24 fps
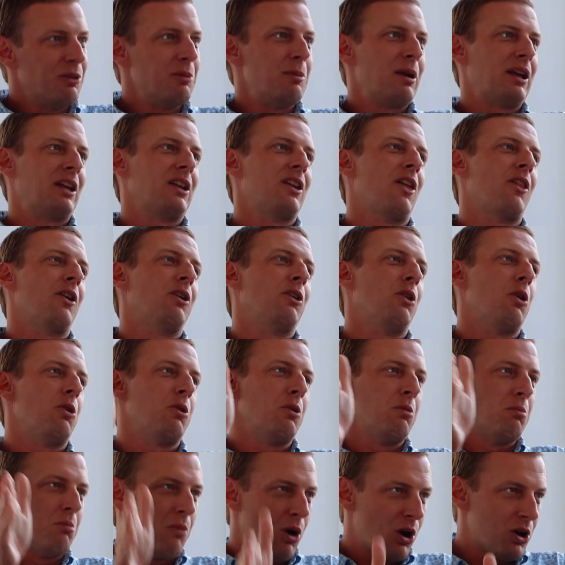we make another
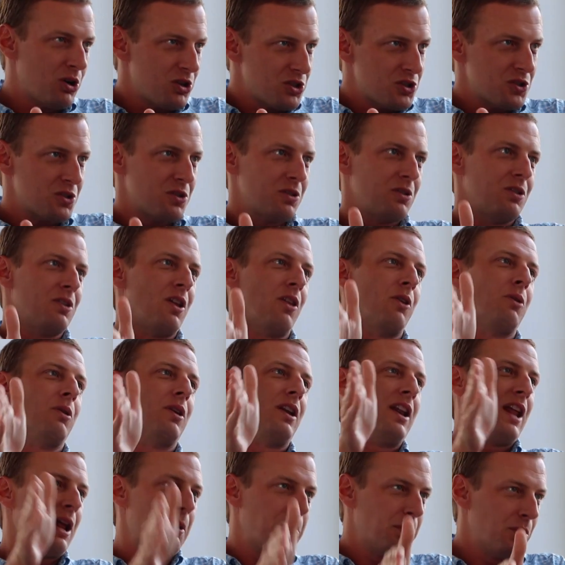loan in March, another one
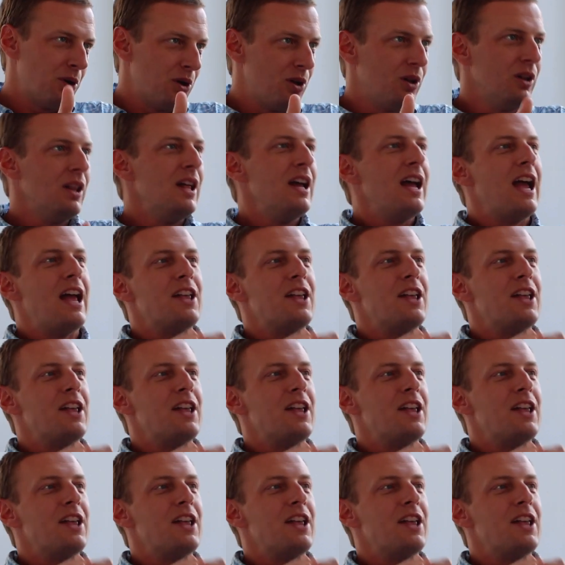in April.